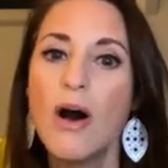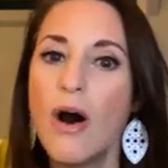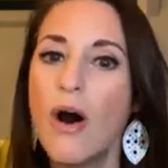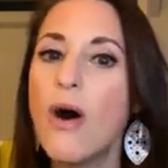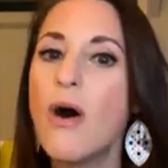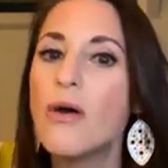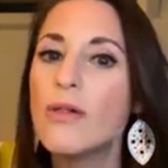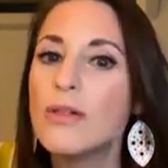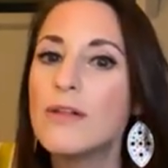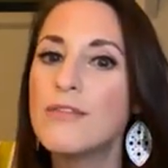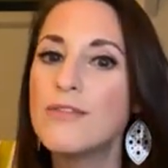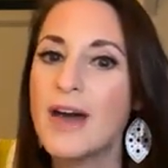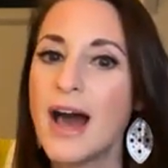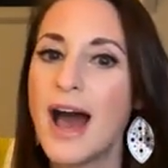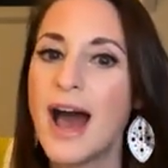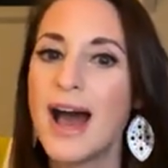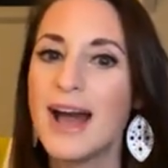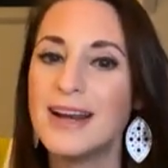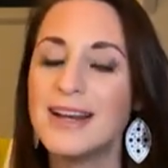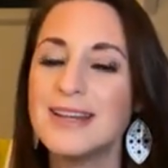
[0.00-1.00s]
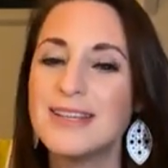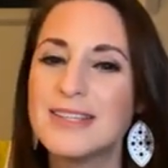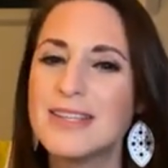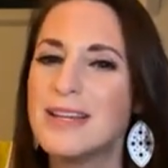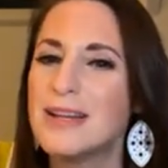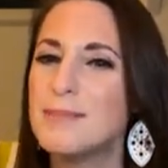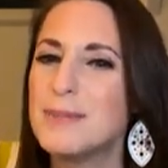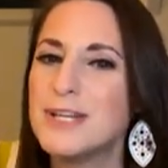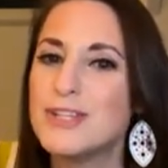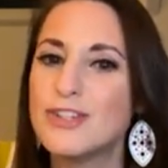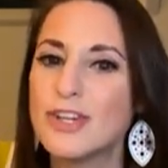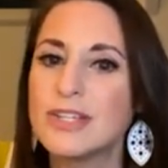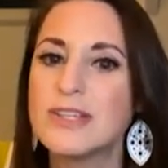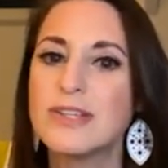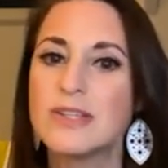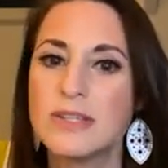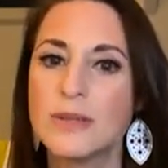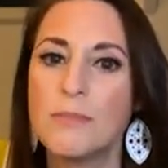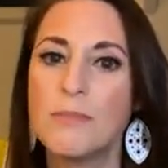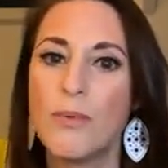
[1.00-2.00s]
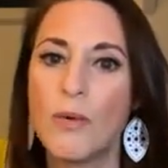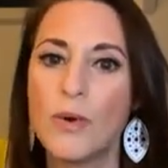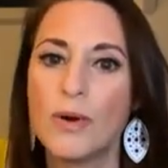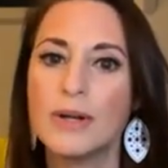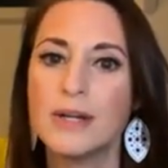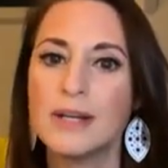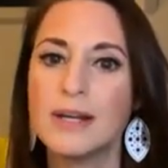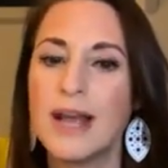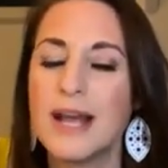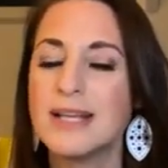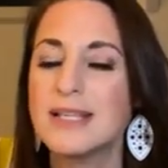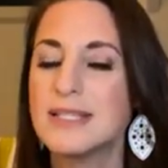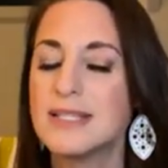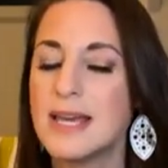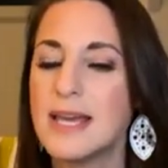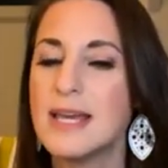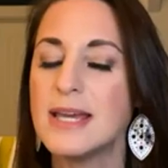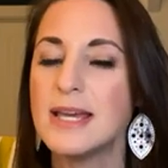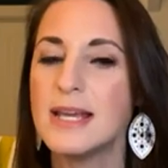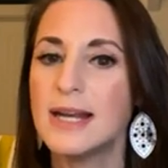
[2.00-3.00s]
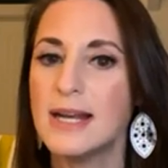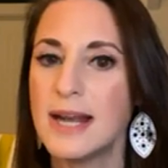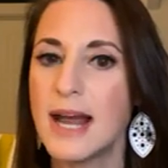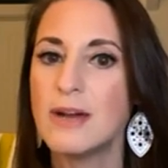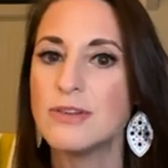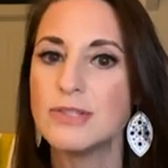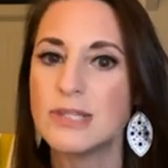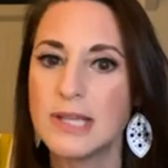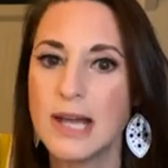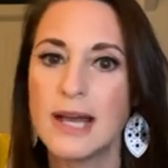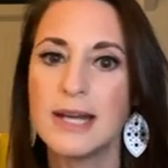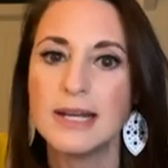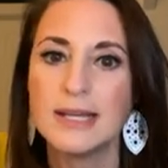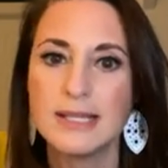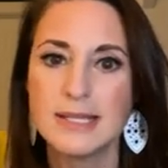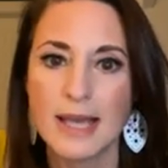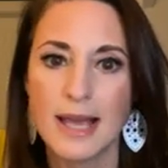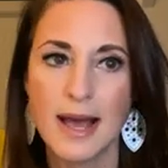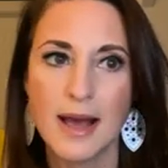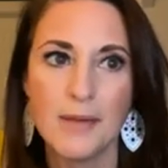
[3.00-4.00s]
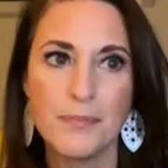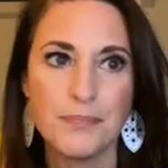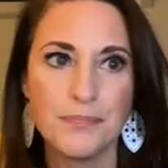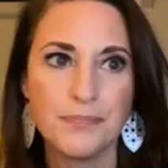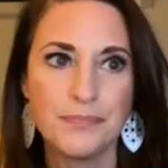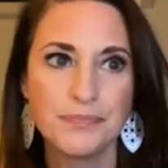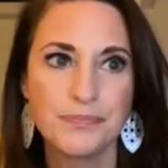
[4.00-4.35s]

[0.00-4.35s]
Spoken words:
All of that is going to be just as important as taking an outside exam.